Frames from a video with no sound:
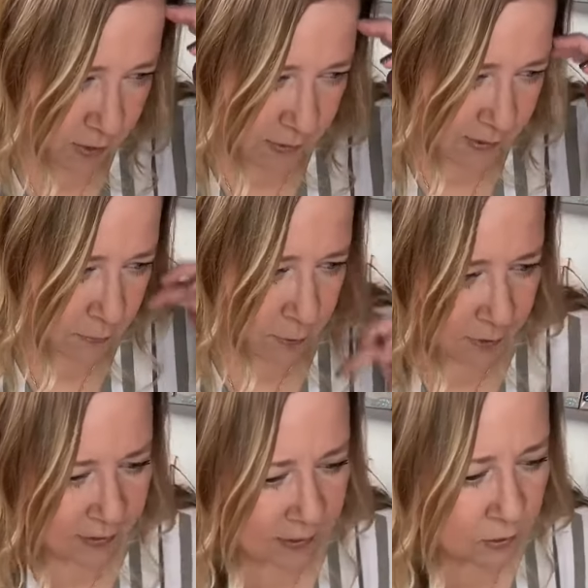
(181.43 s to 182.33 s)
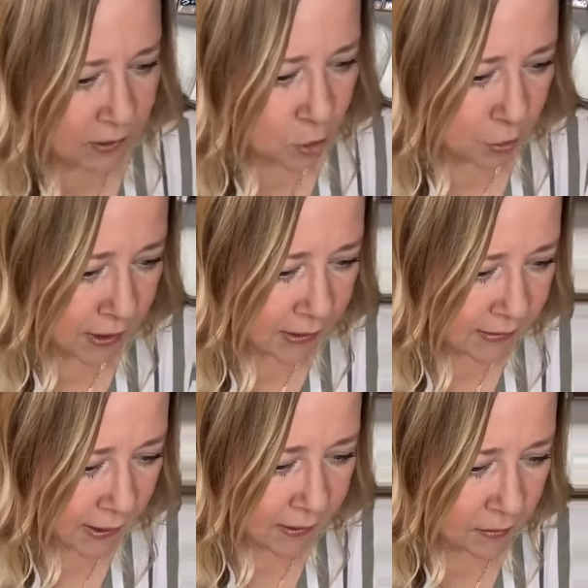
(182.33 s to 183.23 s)
we use a different, let's use a
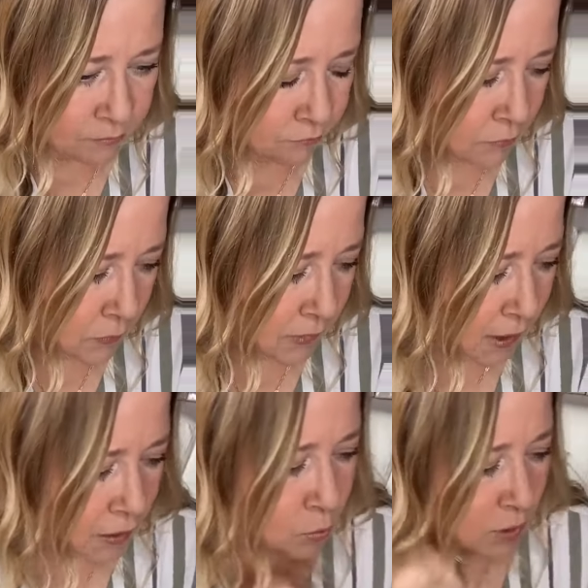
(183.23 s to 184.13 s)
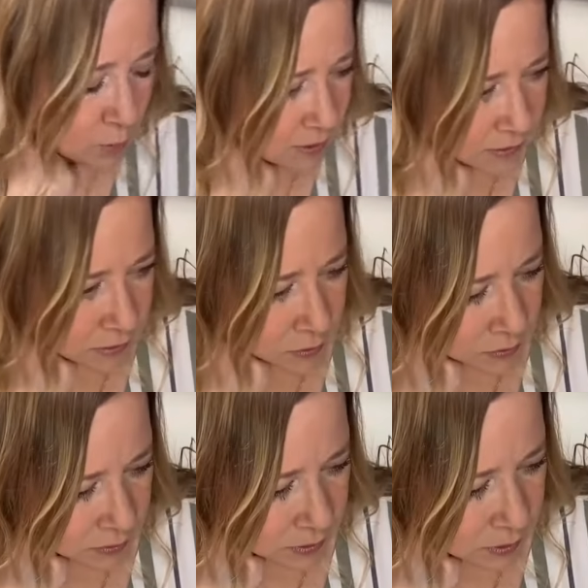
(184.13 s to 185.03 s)
green. No, what do we do?
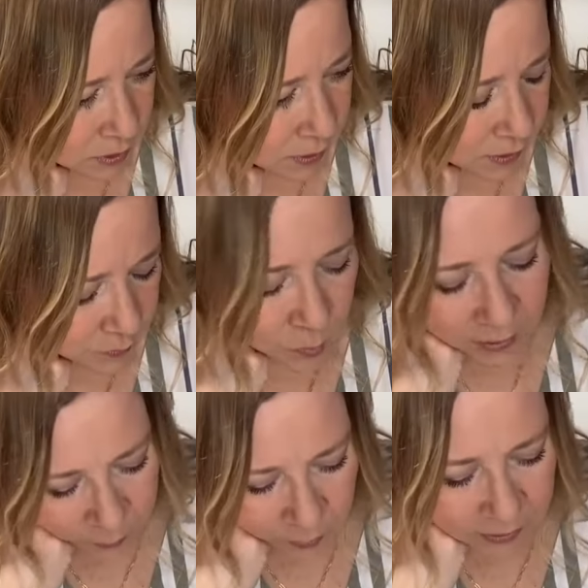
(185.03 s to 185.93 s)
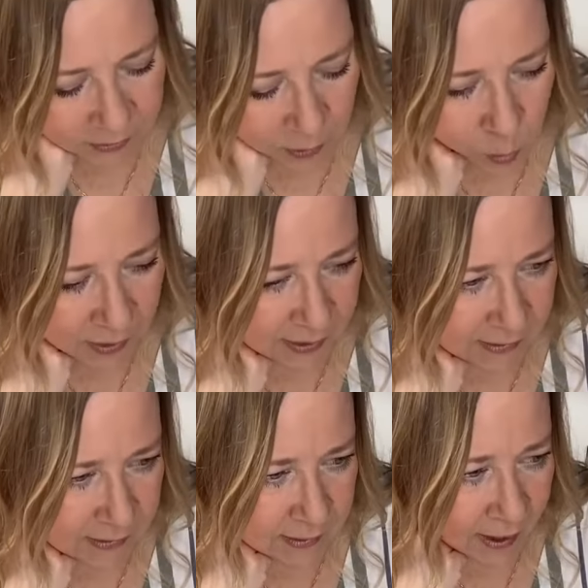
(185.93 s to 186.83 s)
If we're going to do
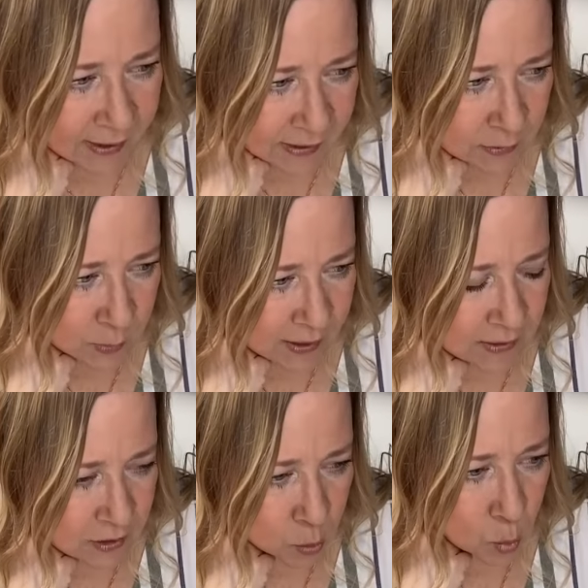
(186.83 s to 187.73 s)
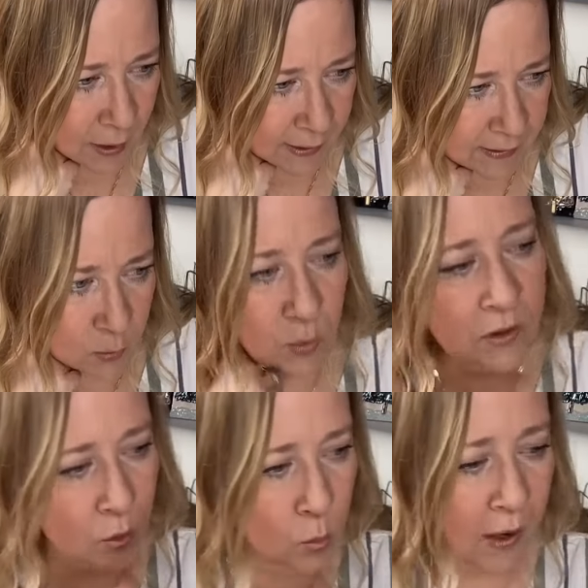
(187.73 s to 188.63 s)
wings, I guess we can do white. We'll
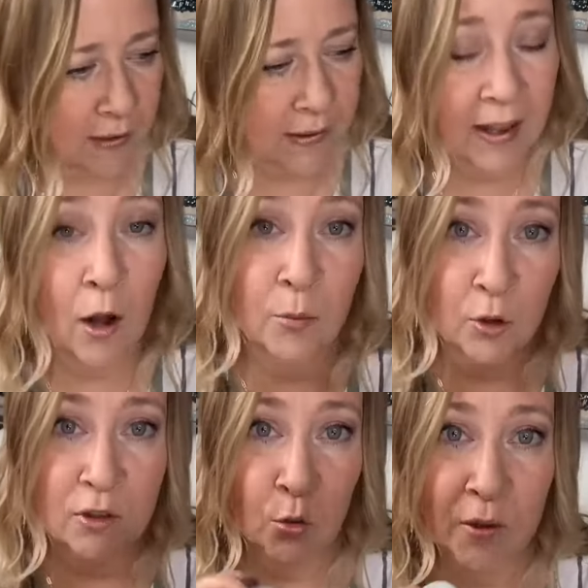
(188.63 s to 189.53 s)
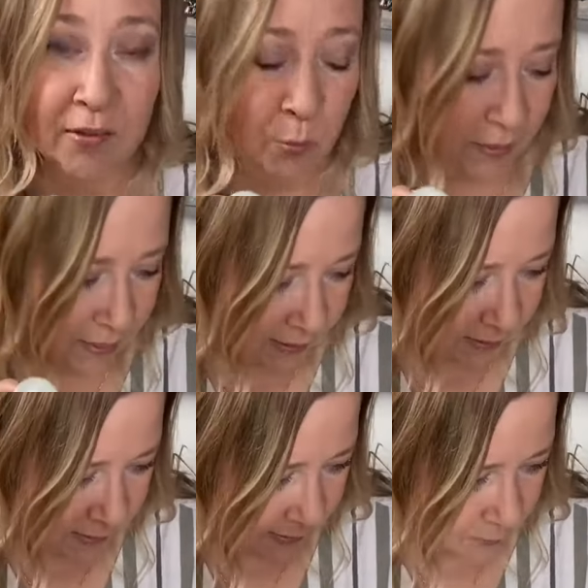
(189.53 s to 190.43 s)
do white, and I'll do a twist with
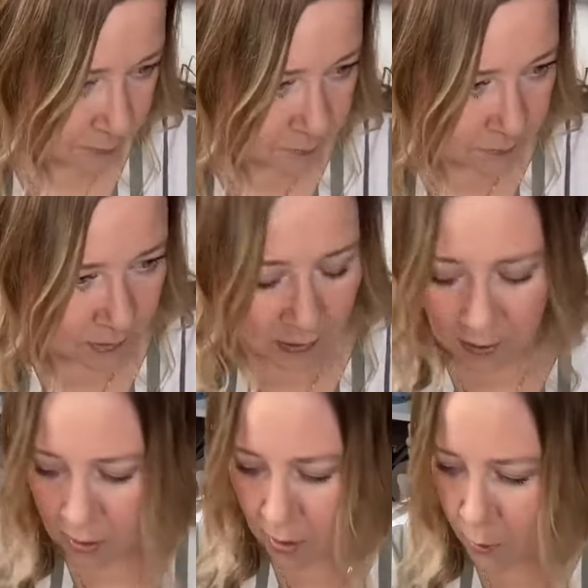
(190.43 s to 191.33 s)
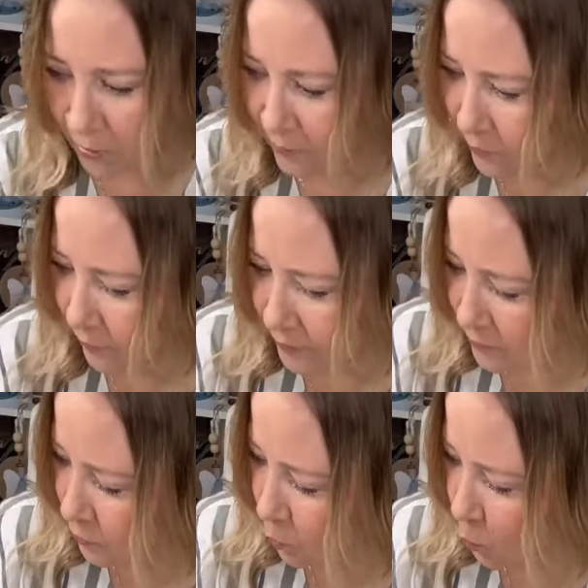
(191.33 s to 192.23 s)
this. Okay, so
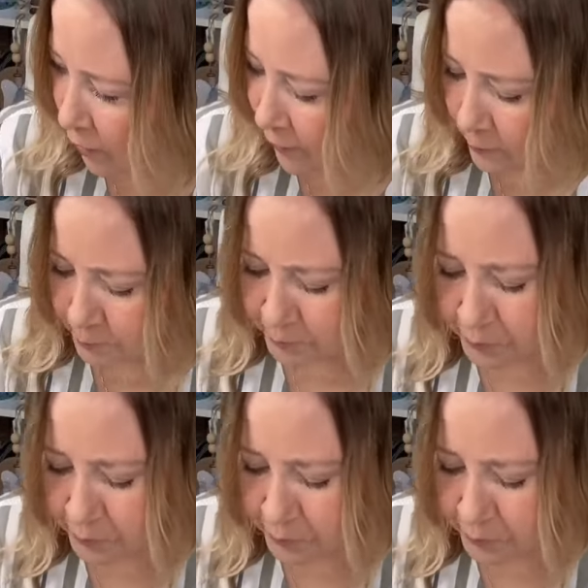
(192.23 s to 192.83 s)
let's do the white.